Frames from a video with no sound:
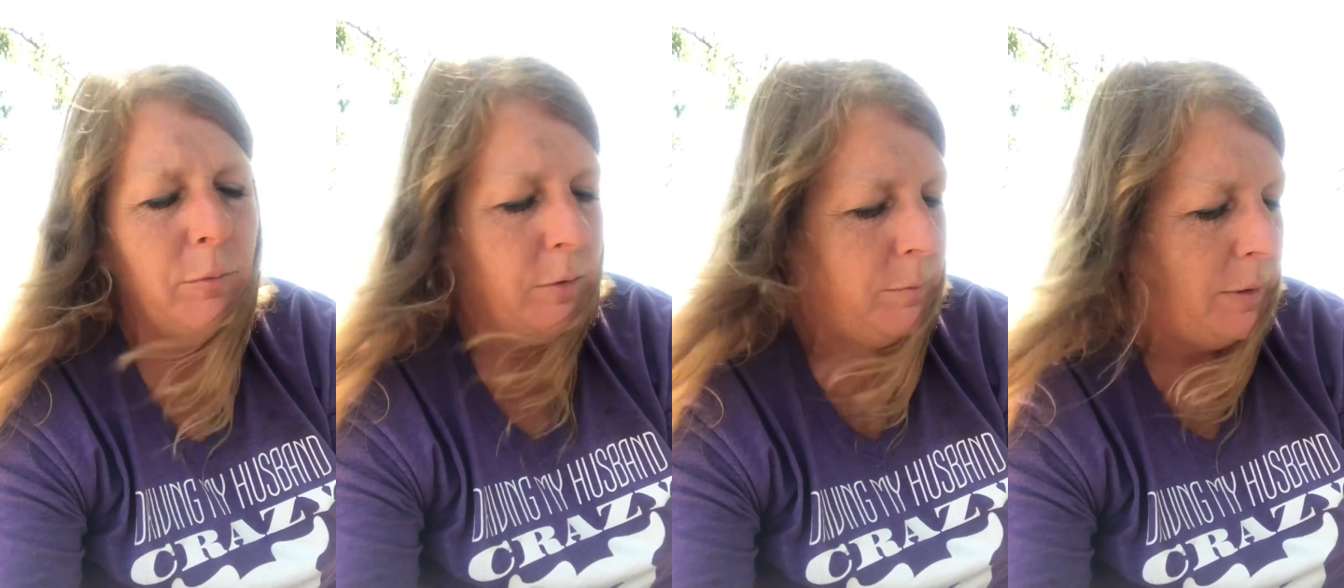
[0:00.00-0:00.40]
I
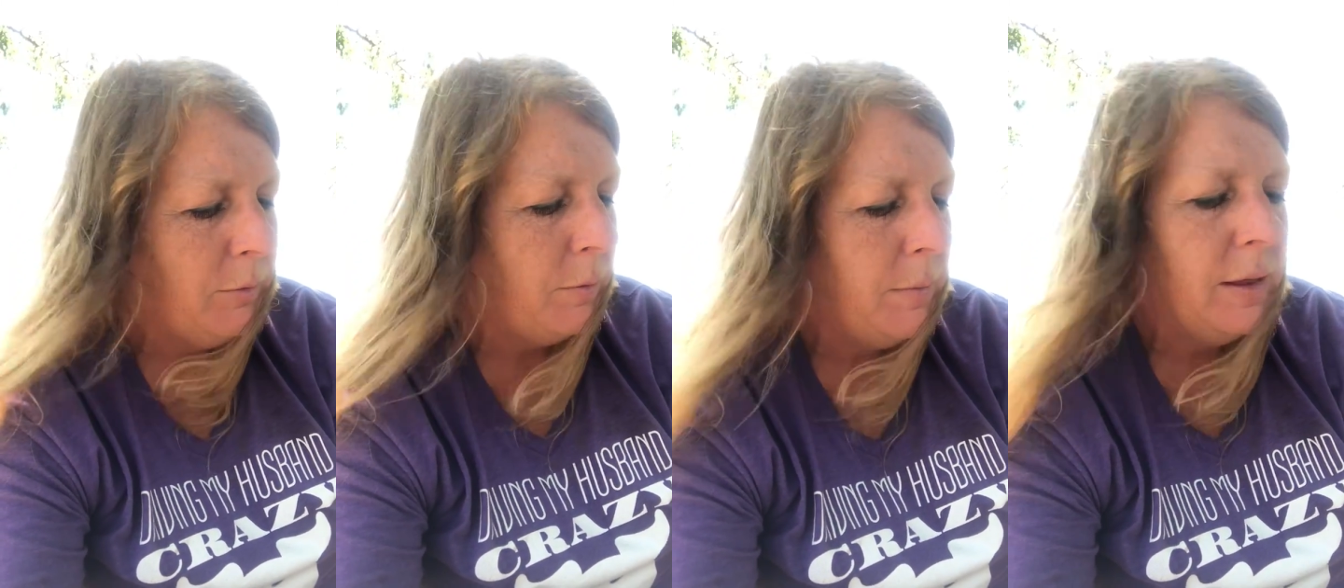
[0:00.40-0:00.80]
would
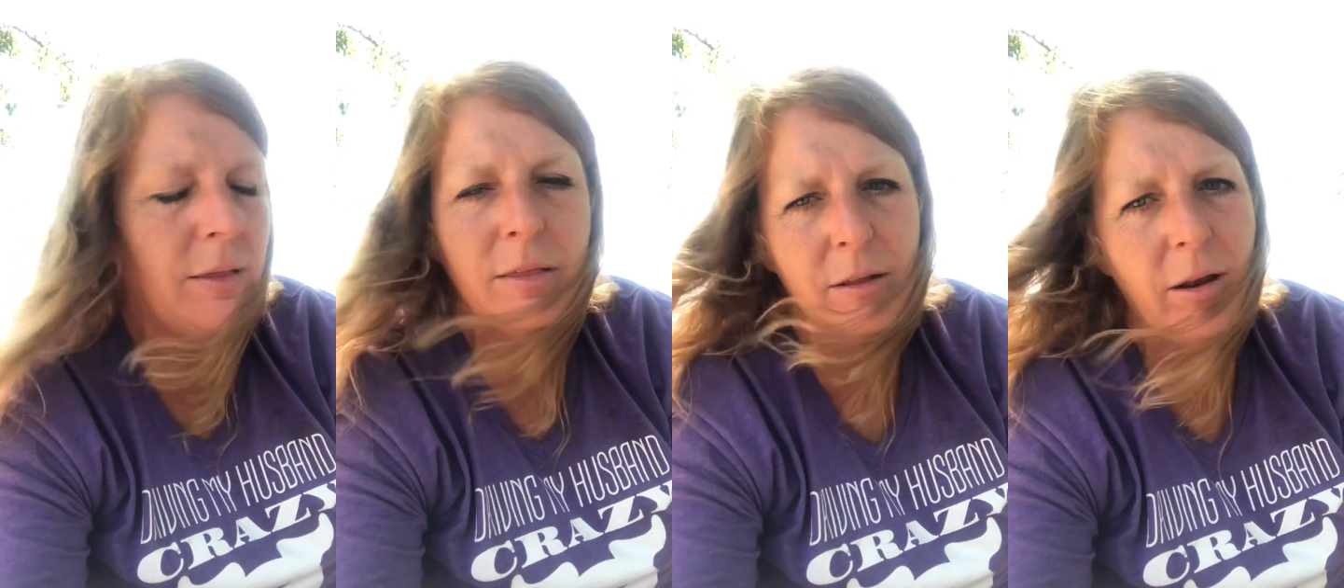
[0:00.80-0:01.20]
be
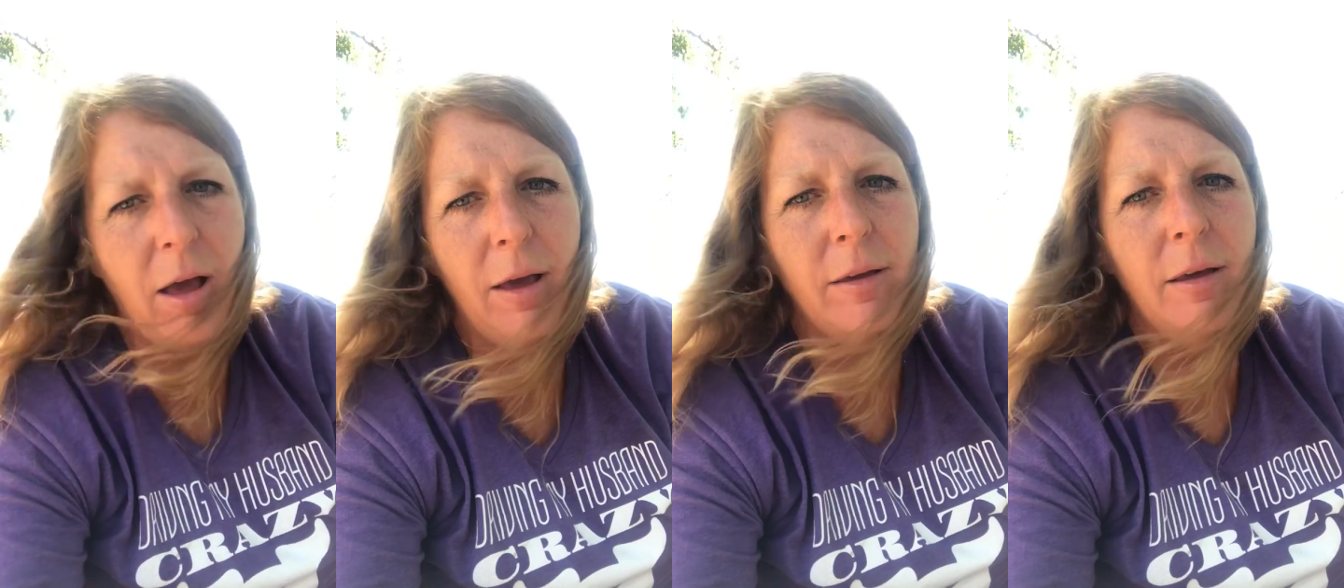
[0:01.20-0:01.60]
remiss to
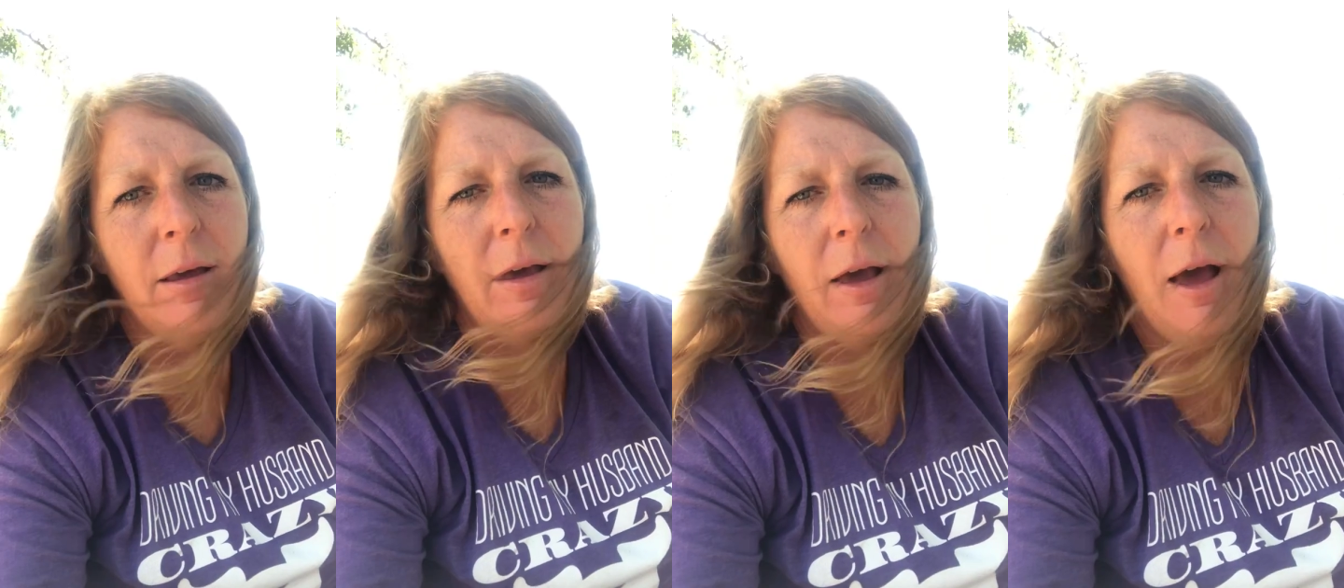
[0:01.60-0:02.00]
not
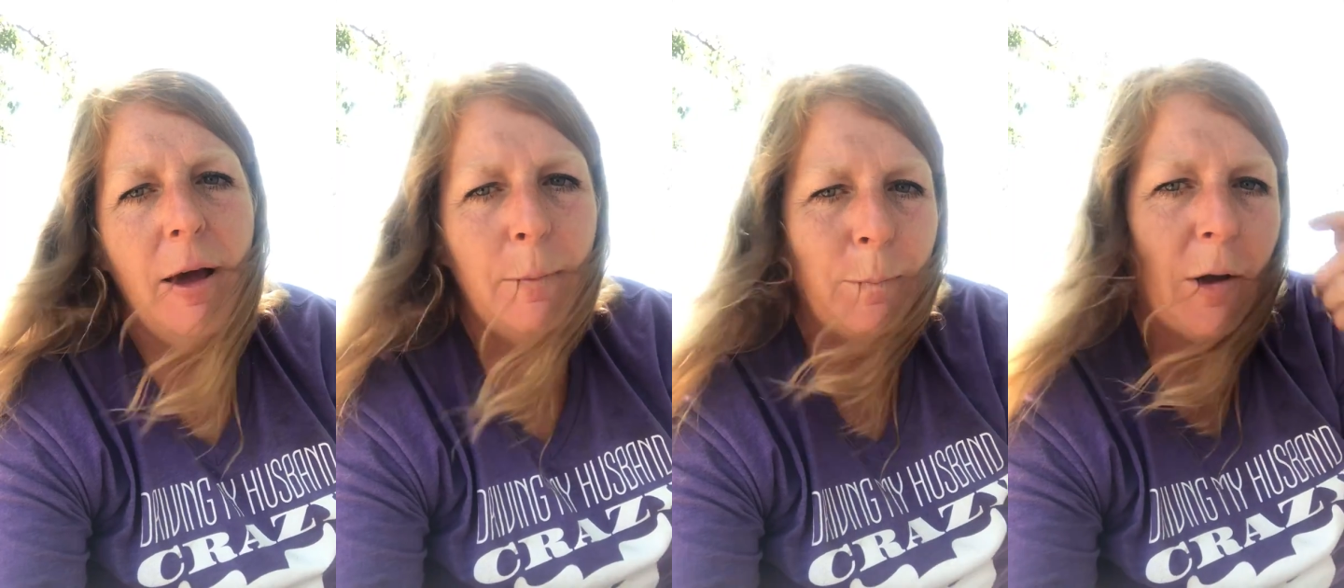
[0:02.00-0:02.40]

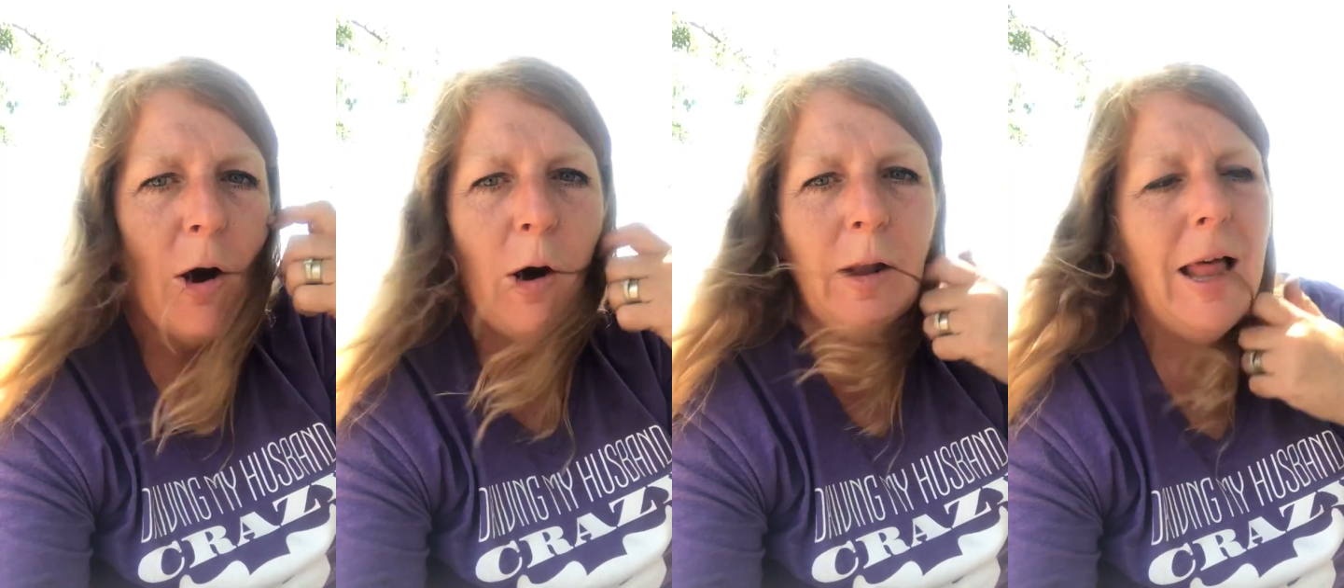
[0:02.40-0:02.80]

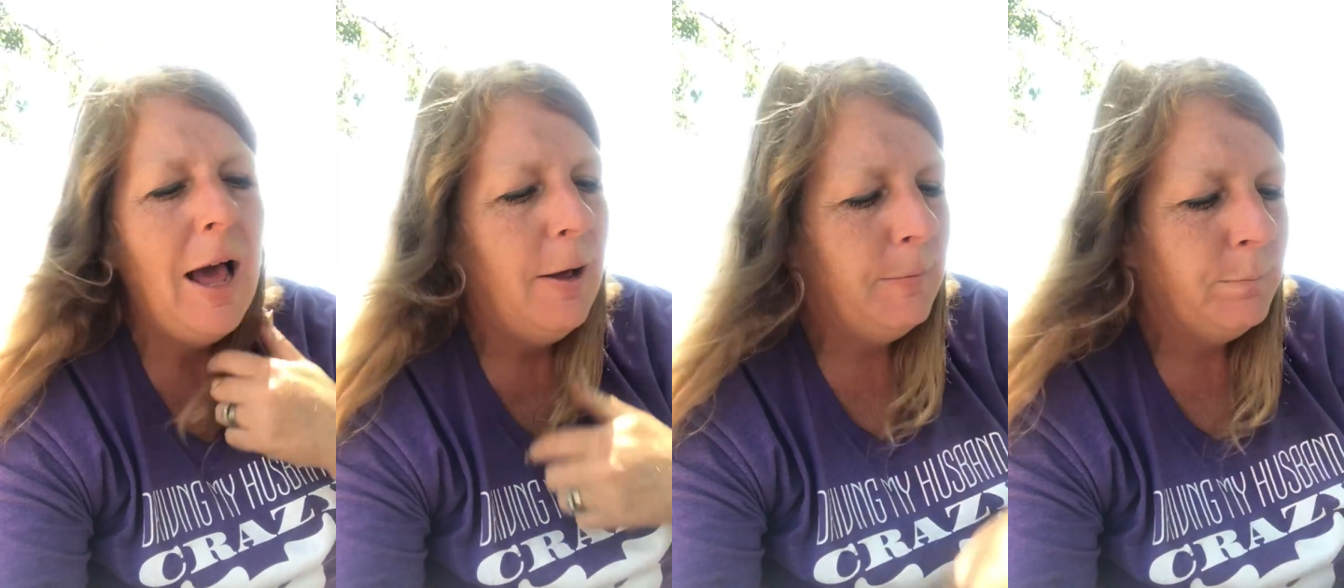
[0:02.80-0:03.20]
call
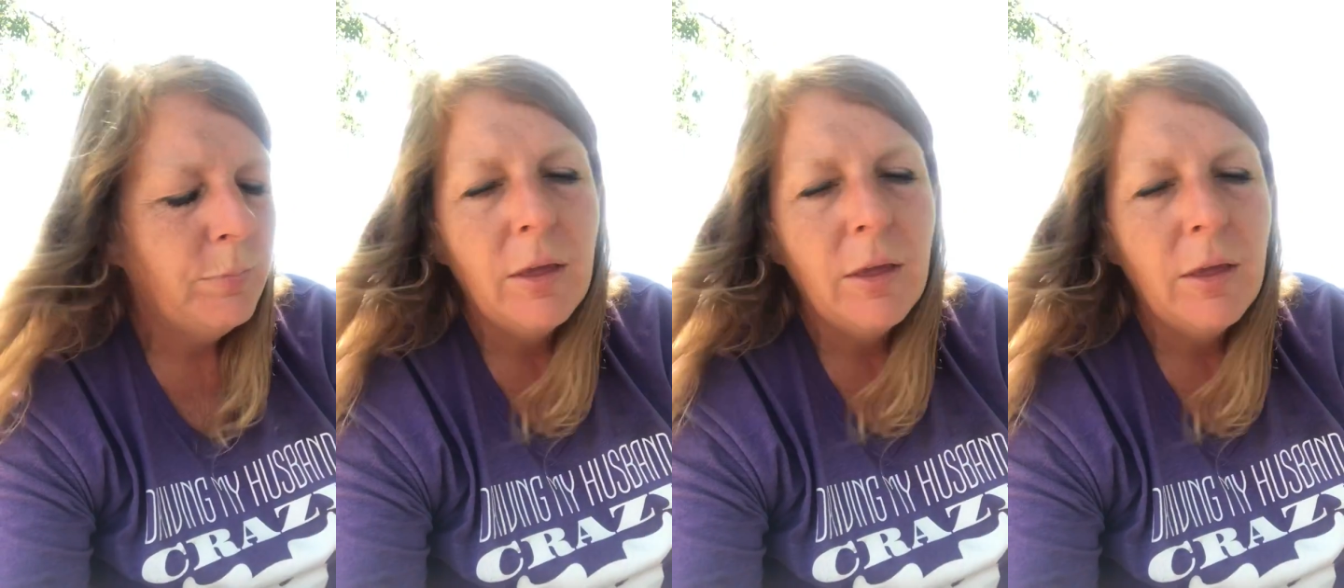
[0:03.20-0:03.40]
out